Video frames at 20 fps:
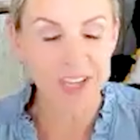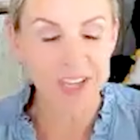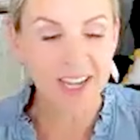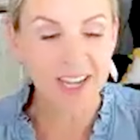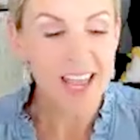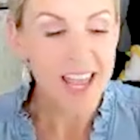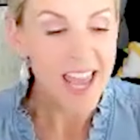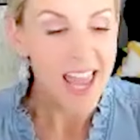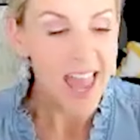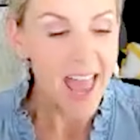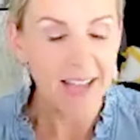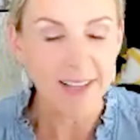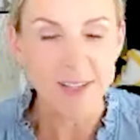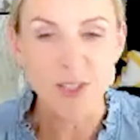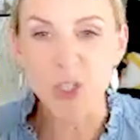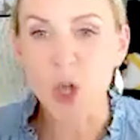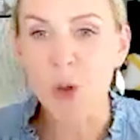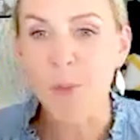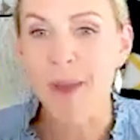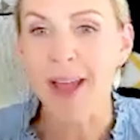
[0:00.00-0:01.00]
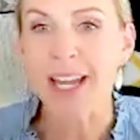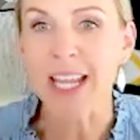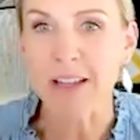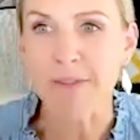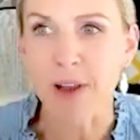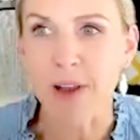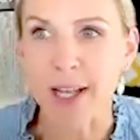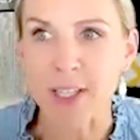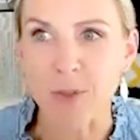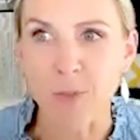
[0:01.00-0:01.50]
And so many
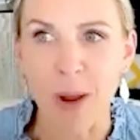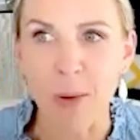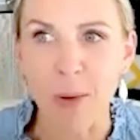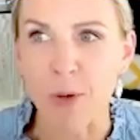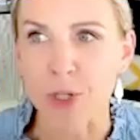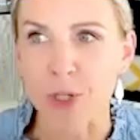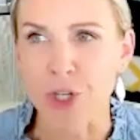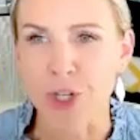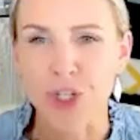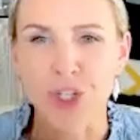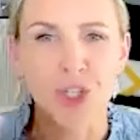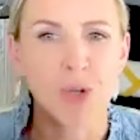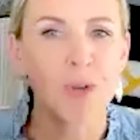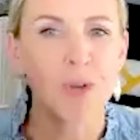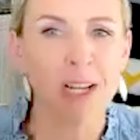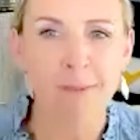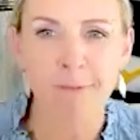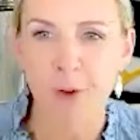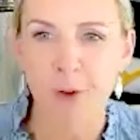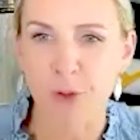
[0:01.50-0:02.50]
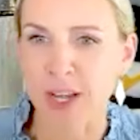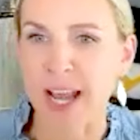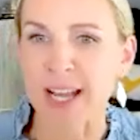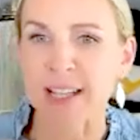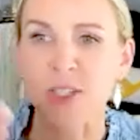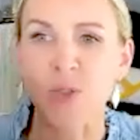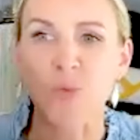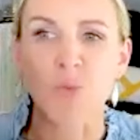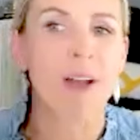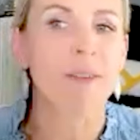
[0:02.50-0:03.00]
of us, right, we're just shooting for the
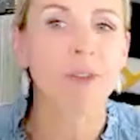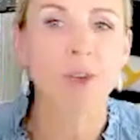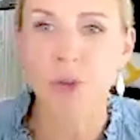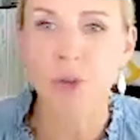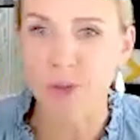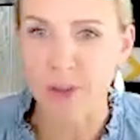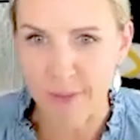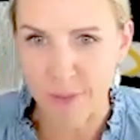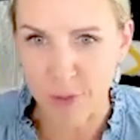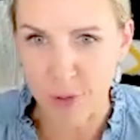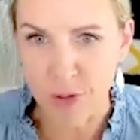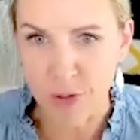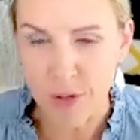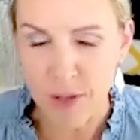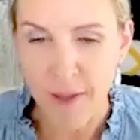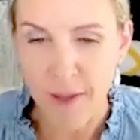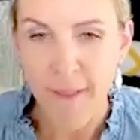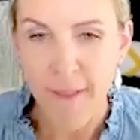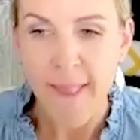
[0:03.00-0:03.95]
next revenue level.